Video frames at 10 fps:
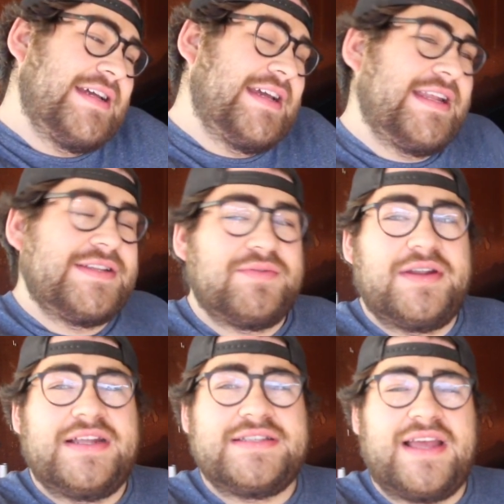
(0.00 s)
it is what
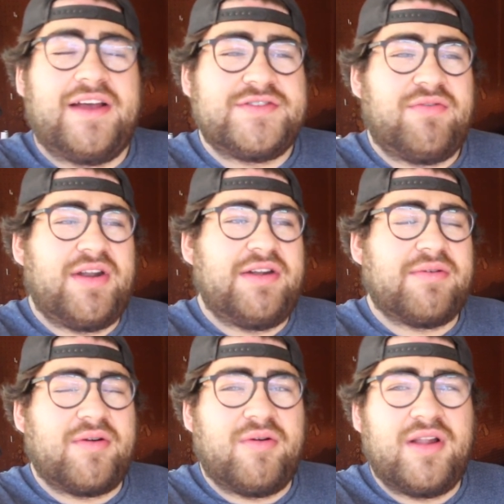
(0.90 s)
it is. I also wanted to
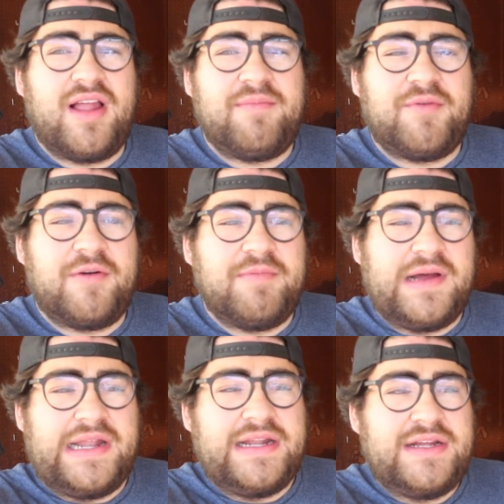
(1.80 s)
record a lot more,
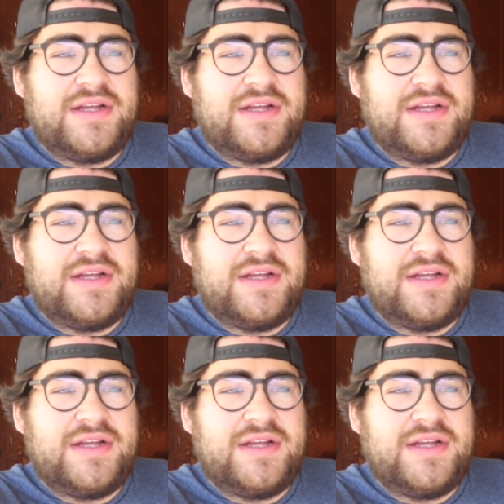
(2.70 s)
but